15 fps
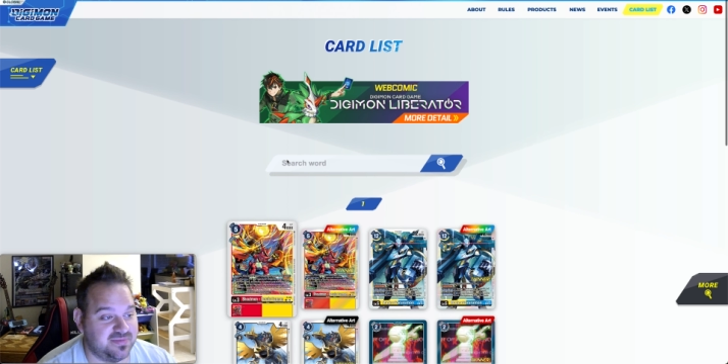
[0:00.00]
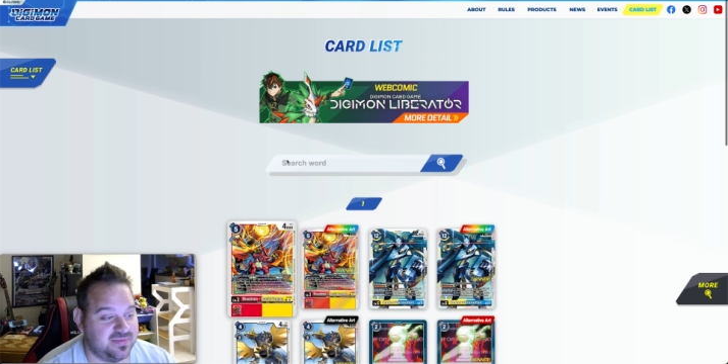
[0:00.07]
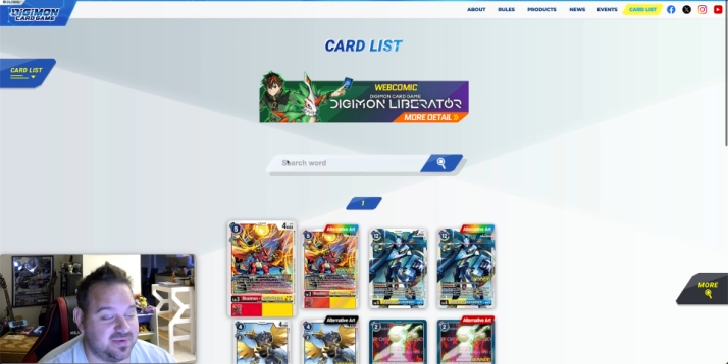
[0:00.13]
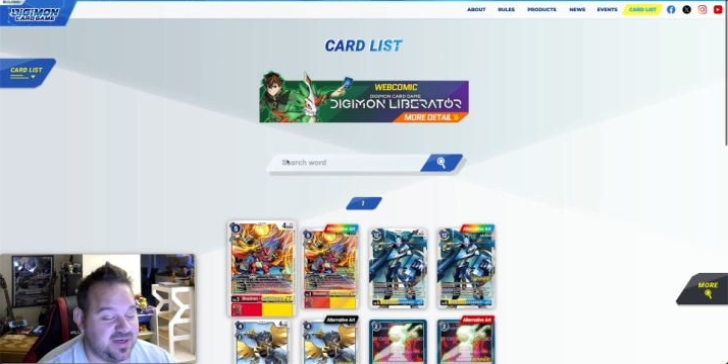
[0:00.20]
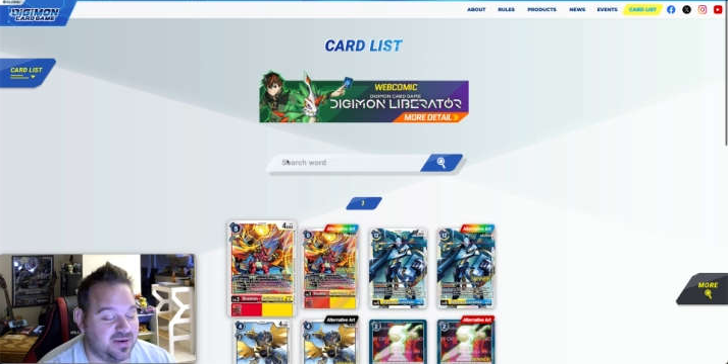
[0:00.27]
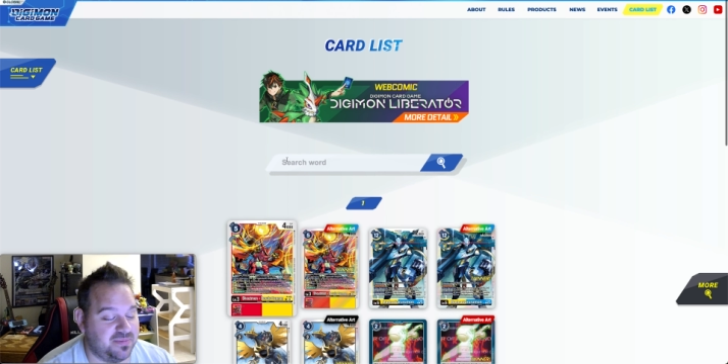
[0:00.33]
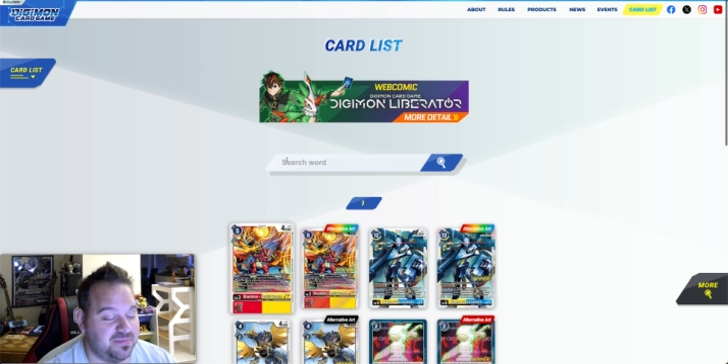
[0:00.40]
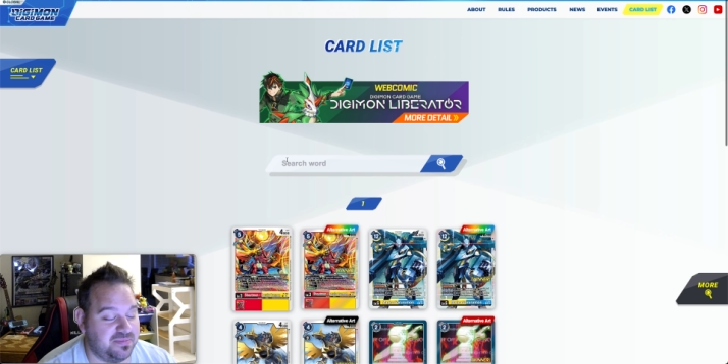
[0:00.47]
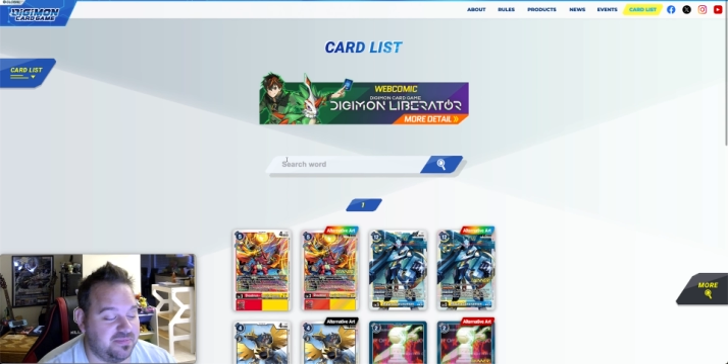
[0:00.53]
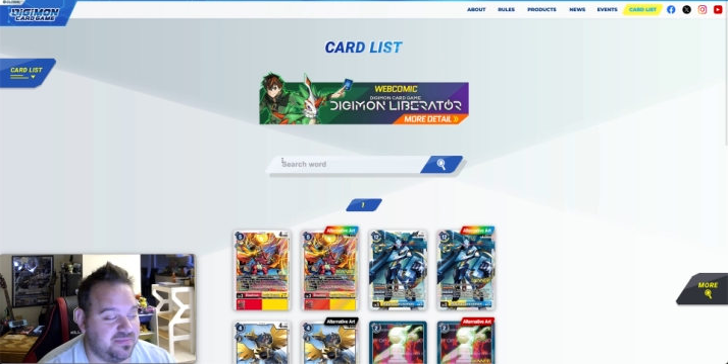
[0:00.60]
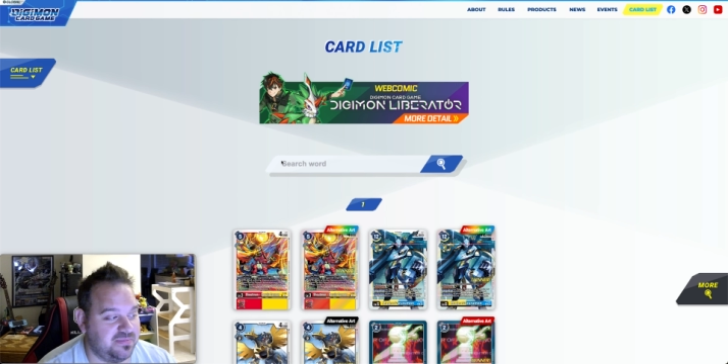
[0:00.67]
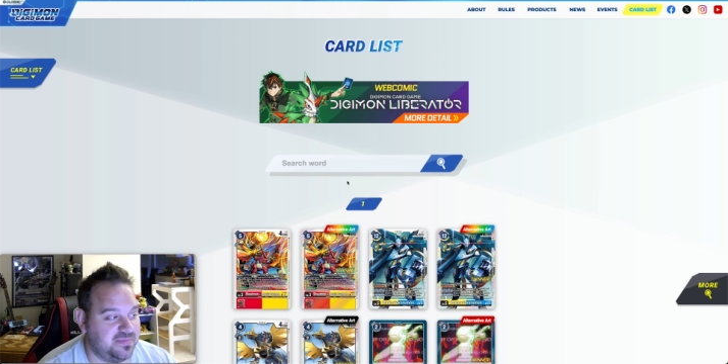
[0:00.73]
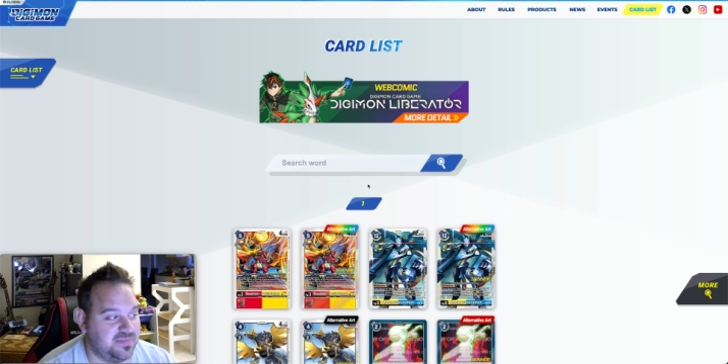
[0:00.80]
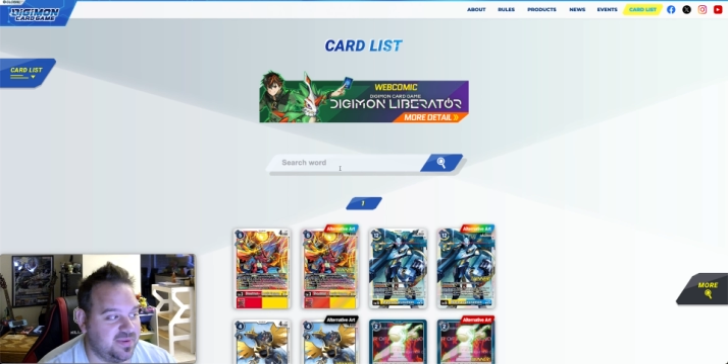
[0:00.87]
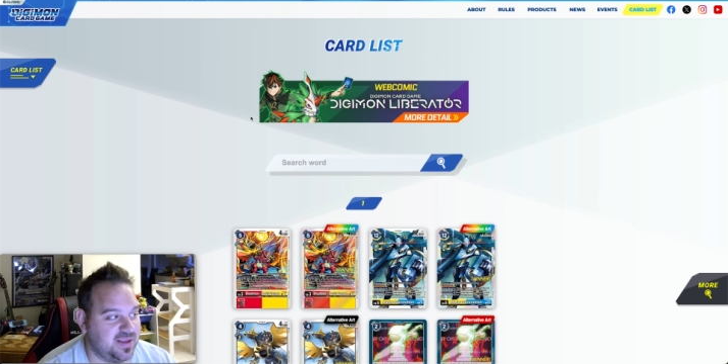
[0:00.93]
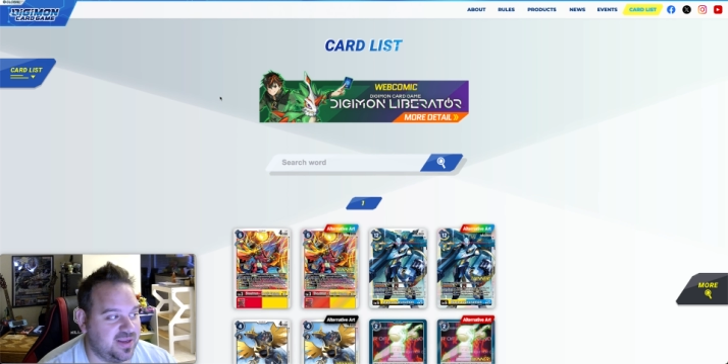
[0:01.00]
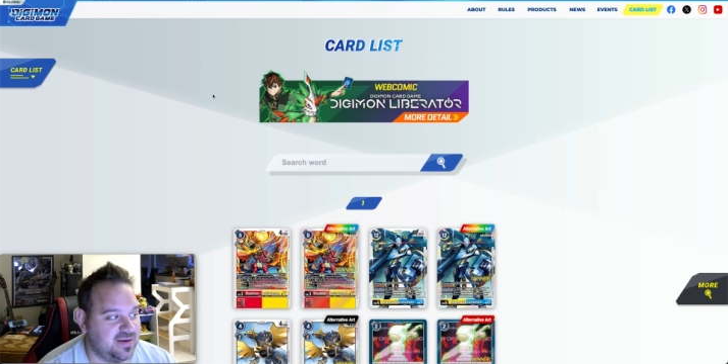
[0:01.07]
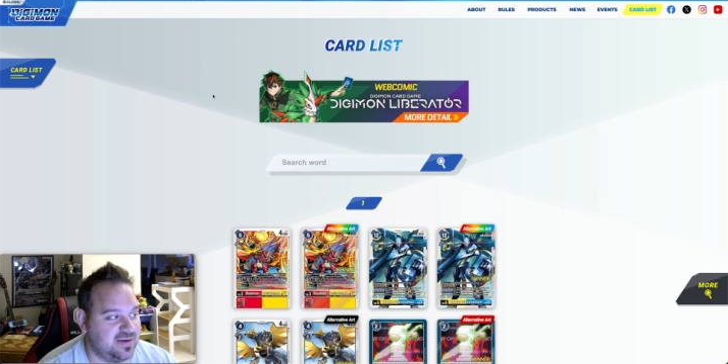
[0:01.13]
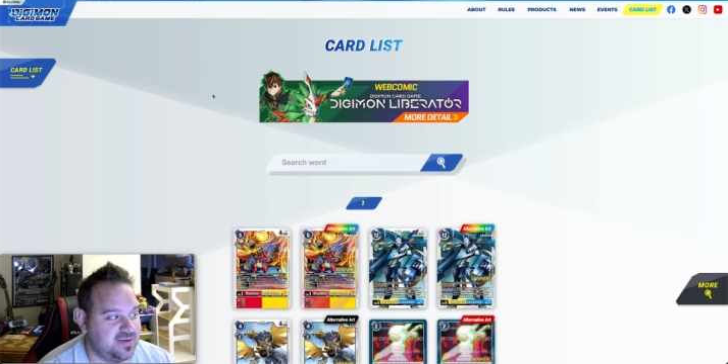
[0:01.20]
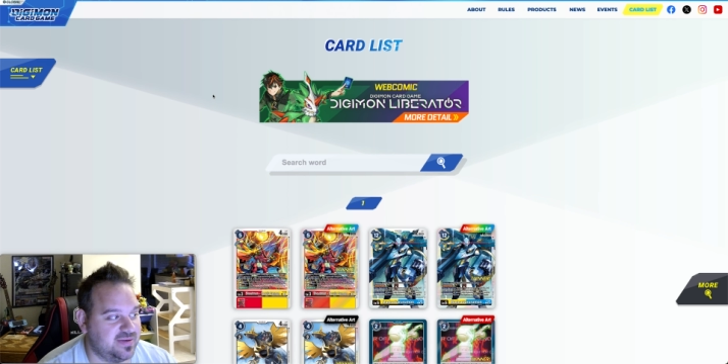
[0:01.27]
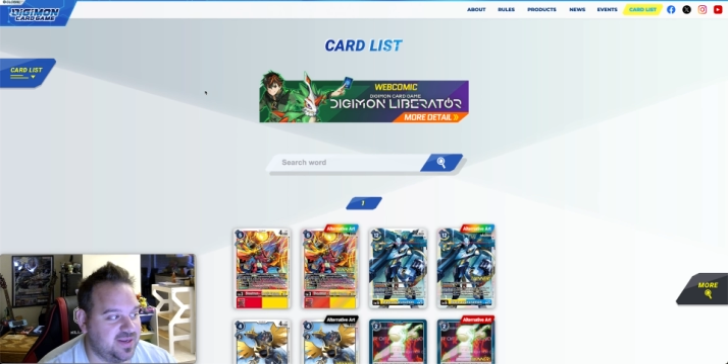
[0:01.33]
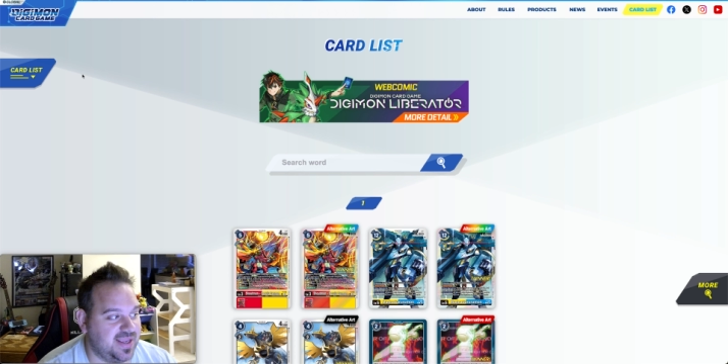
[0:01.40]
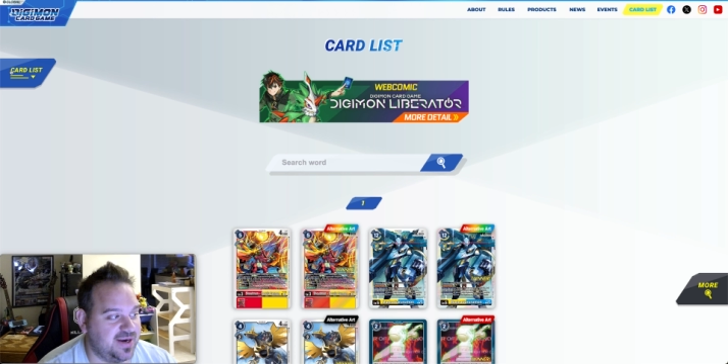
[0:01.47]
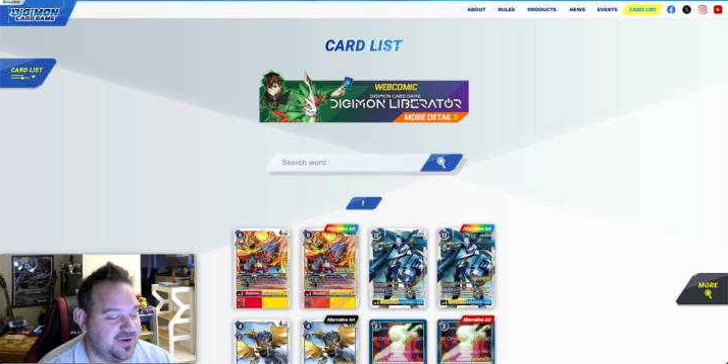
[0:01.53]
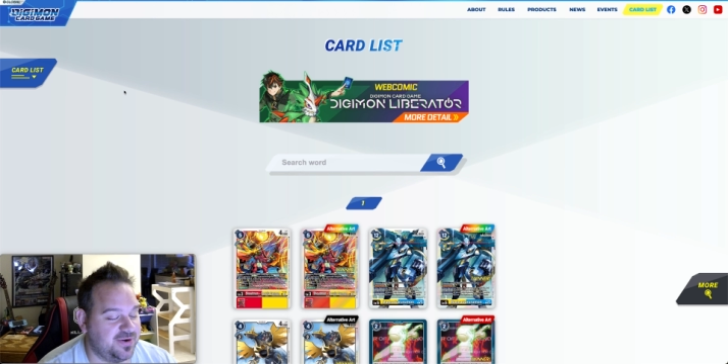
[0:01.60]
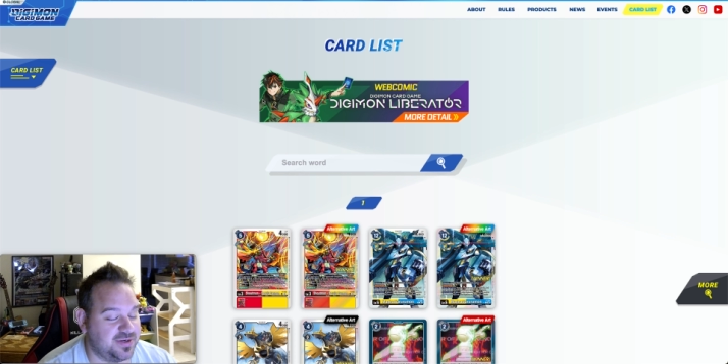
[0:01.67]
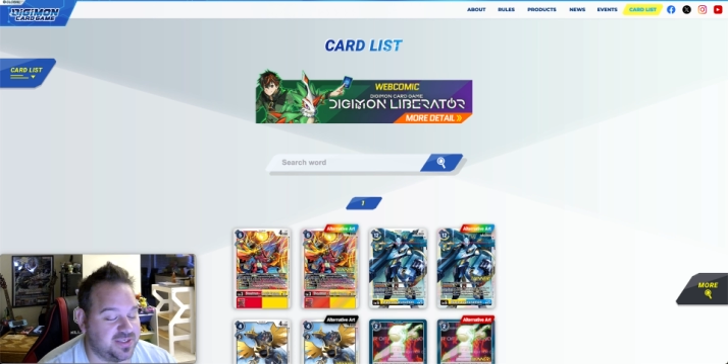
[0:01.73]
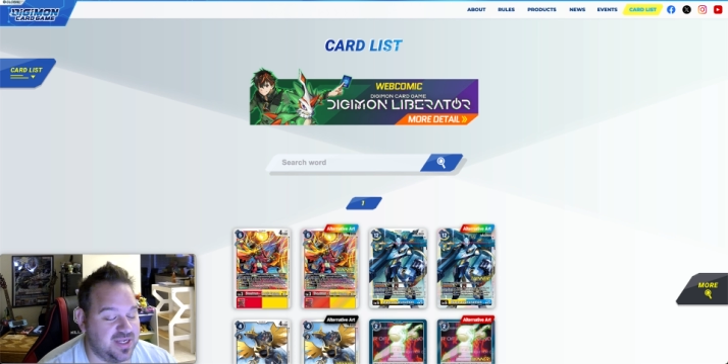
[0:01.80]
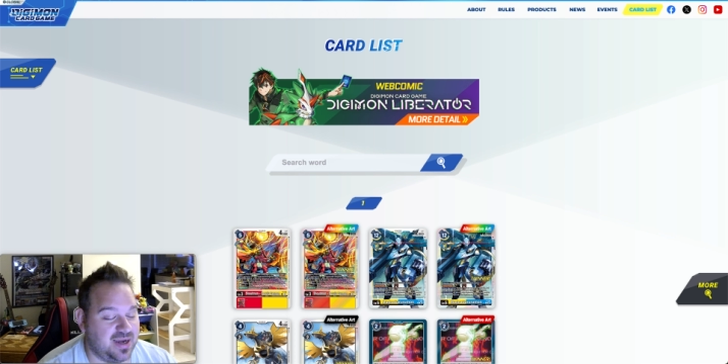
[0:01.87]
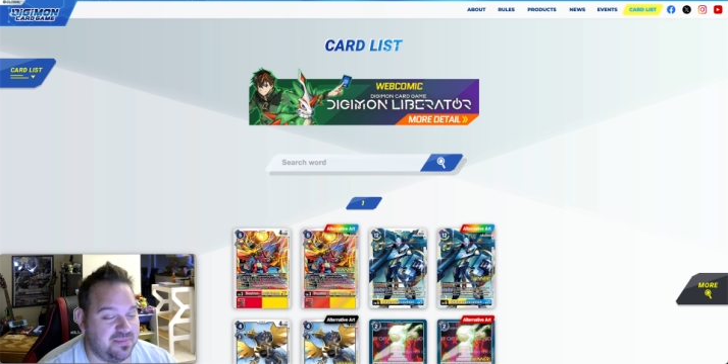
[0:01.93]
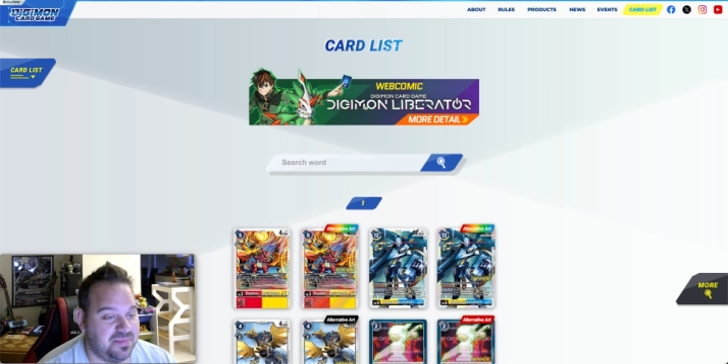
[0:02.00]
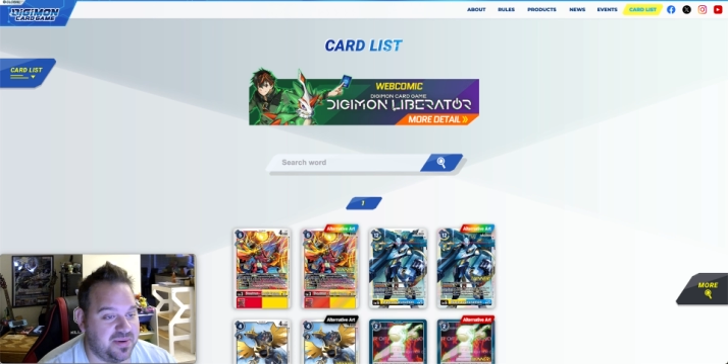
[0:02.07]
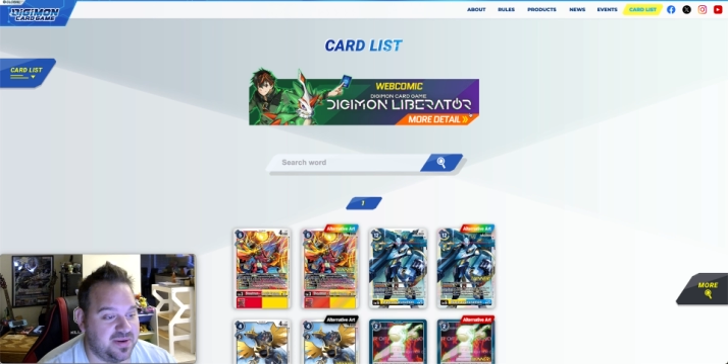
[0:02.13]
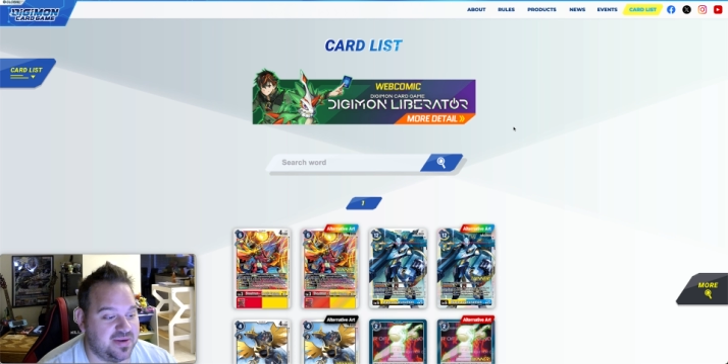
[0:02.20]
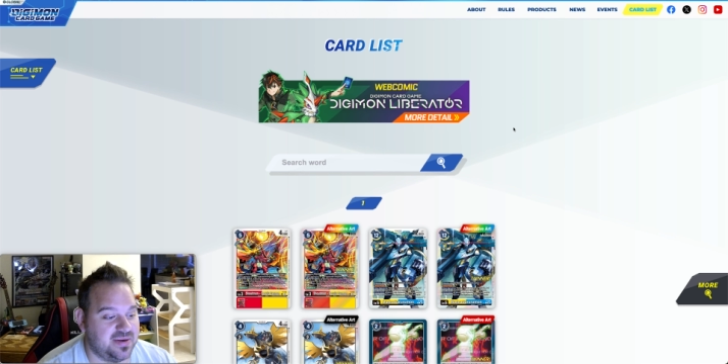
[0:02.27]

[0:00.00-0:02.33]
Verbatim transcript: you know, get, get hooked up.